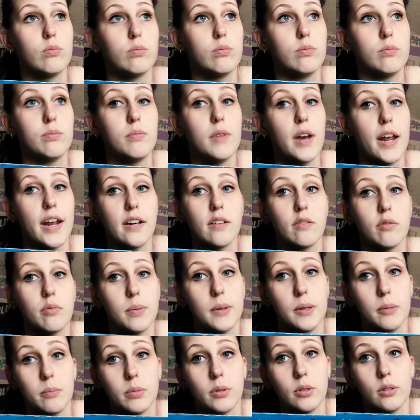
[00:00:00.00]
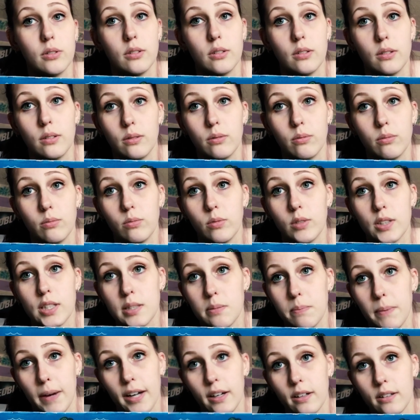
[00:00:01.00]
native people
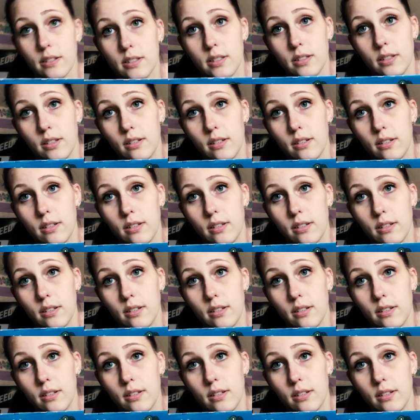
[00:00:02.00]
respect